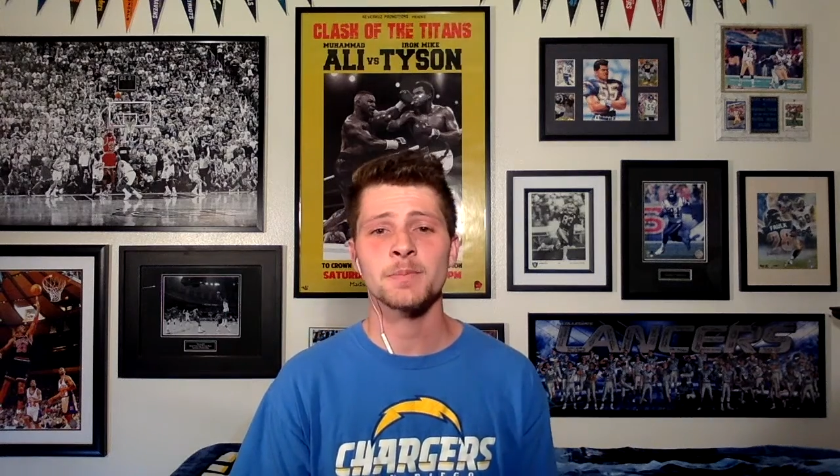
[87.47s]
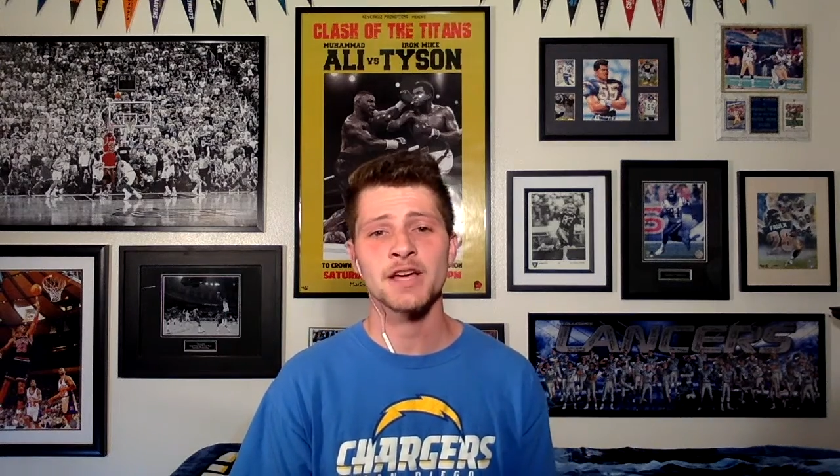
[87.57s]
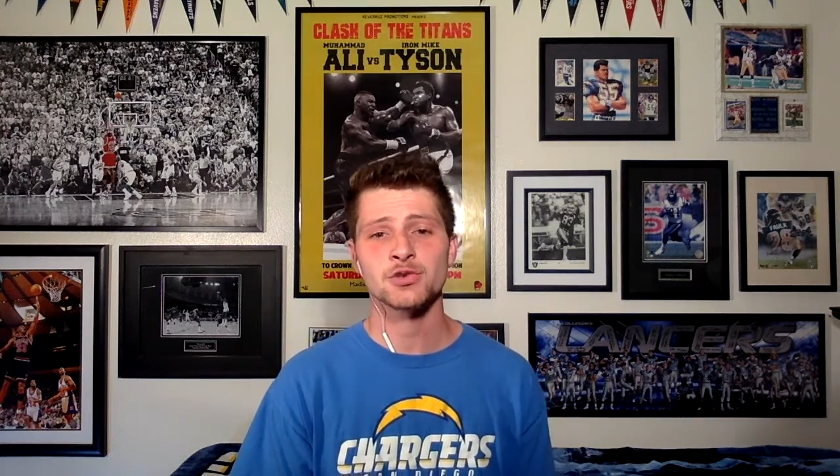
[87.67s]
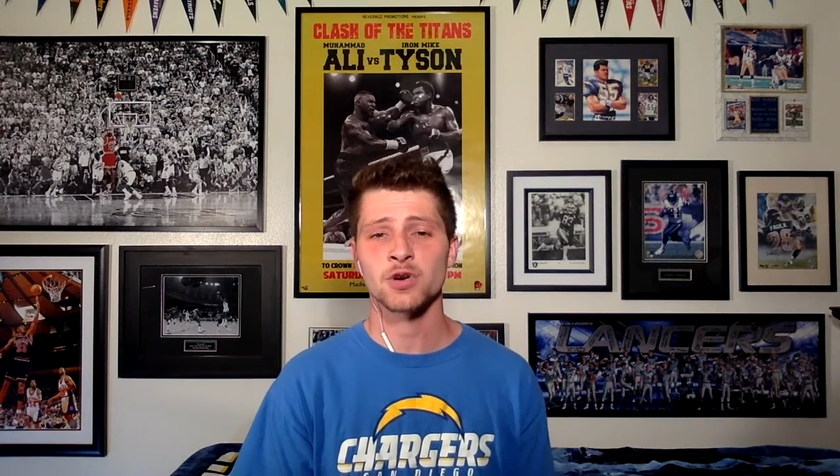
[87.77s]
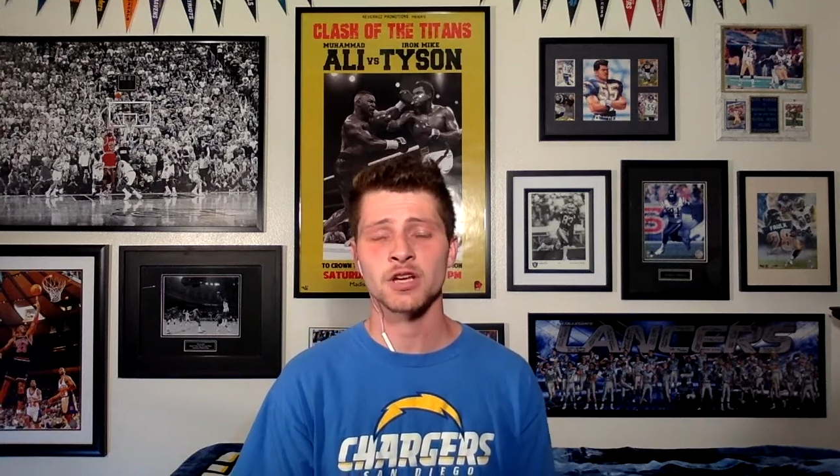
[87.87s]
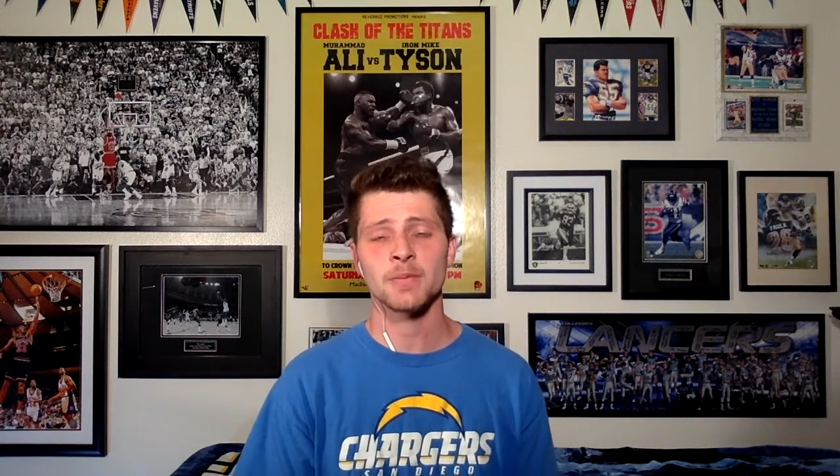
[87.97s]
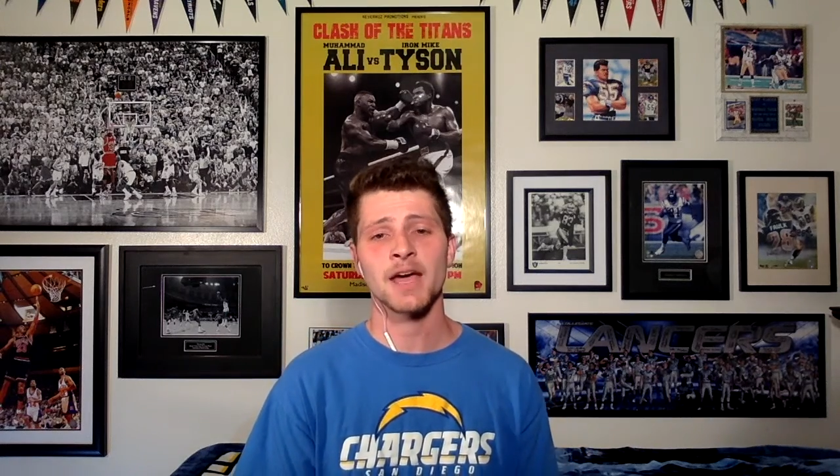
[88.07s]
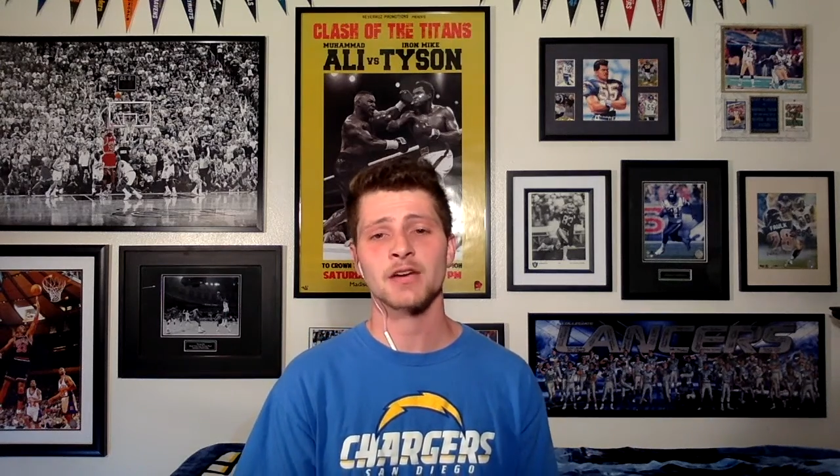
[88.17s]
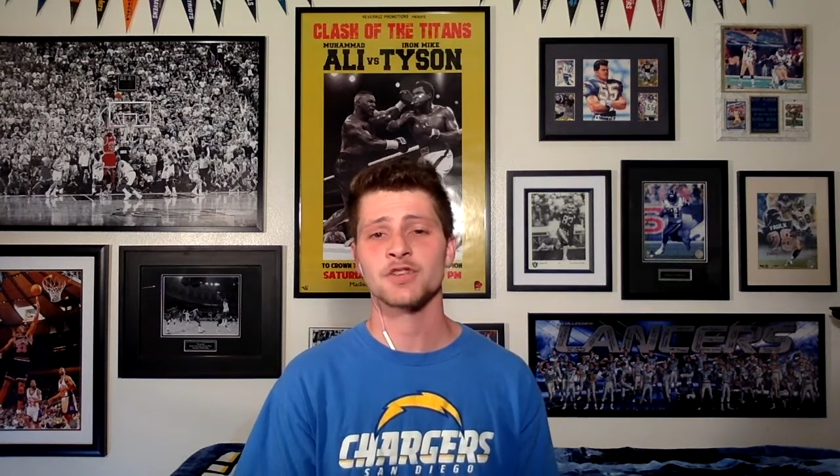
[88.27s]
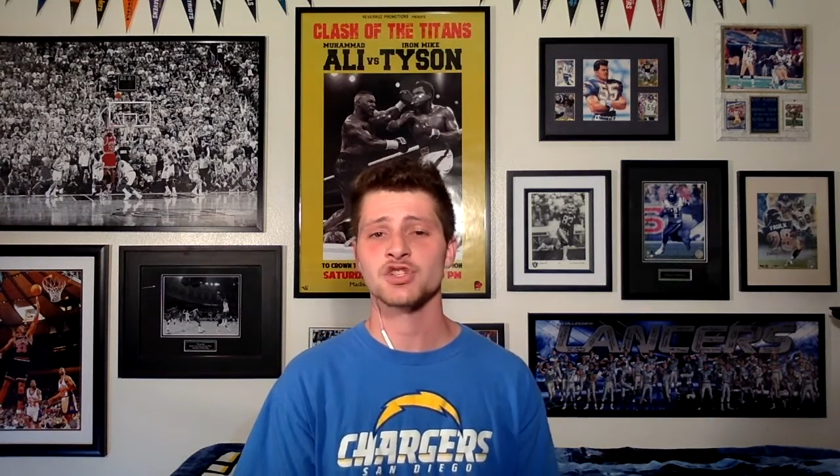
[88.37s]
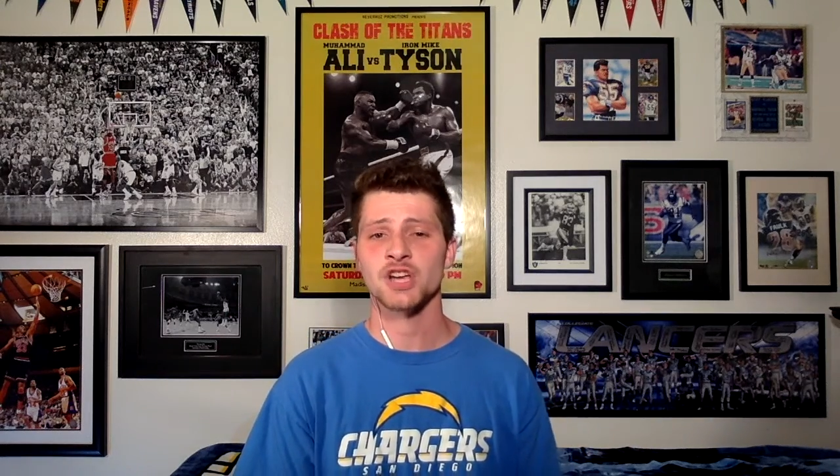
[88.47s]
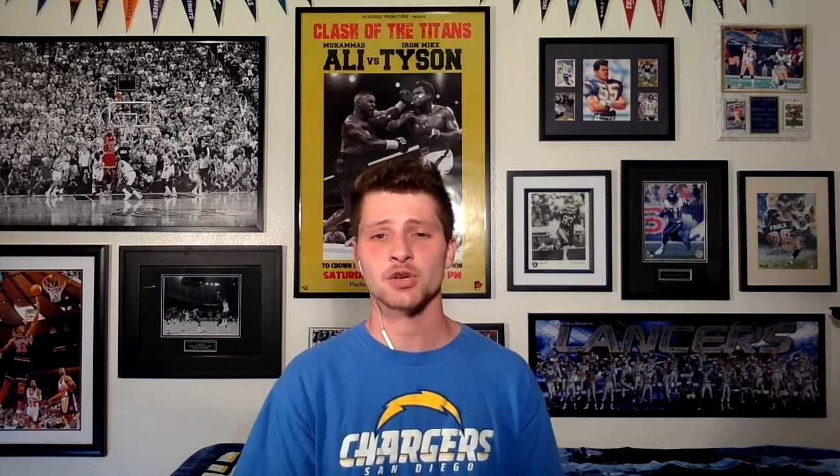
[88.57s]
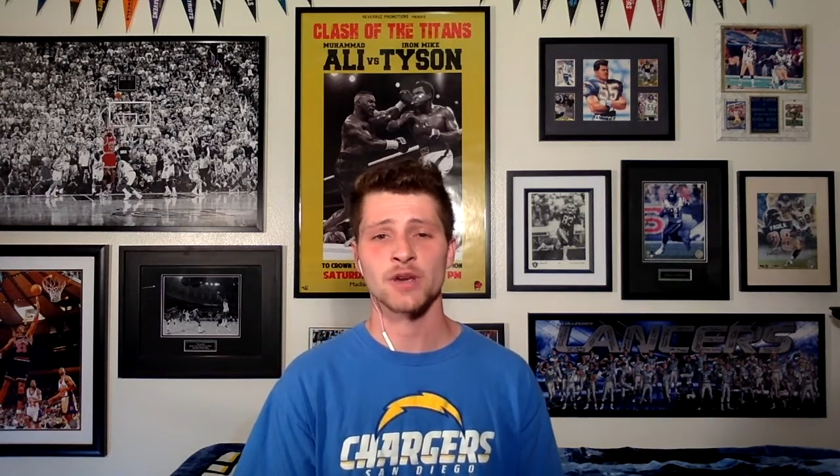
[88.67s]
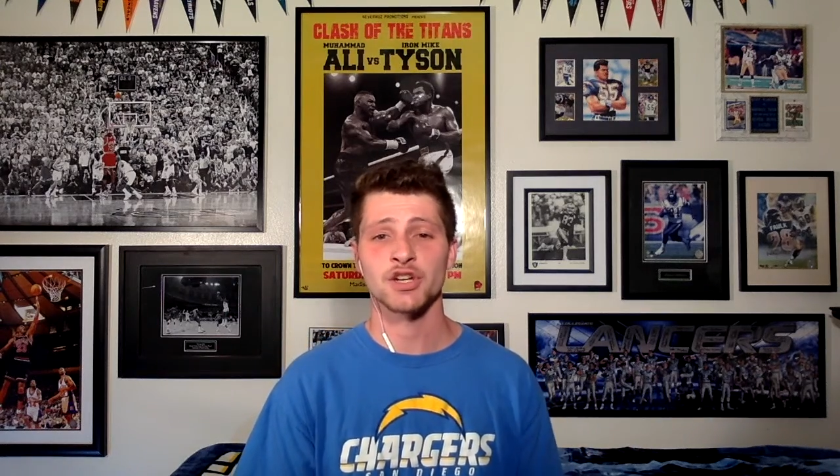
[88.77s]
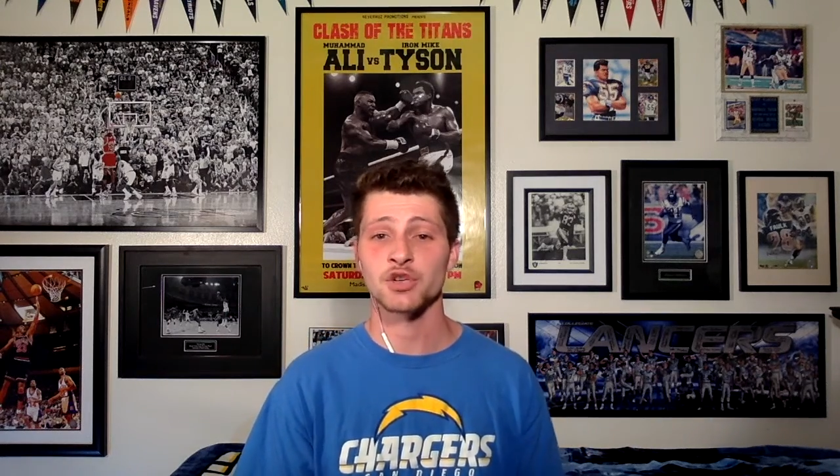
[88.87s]
best running back of his
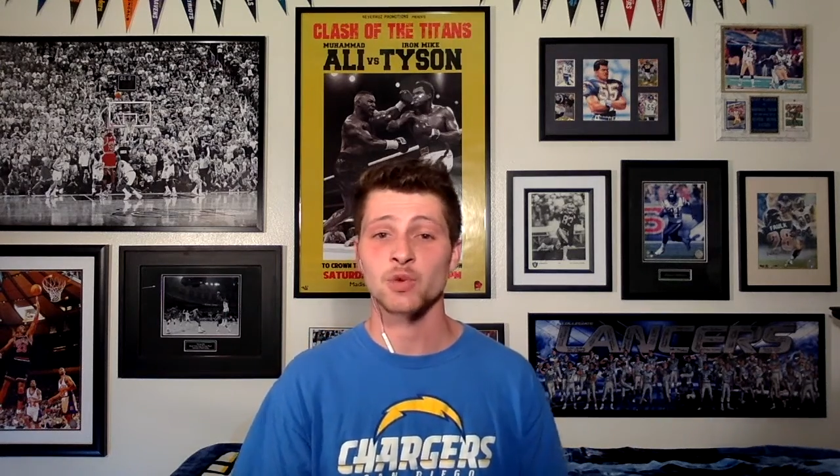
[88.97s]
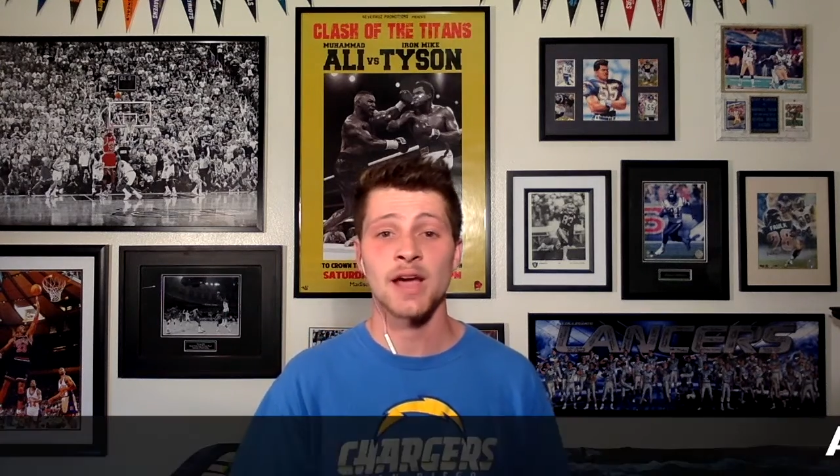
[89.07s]
generation,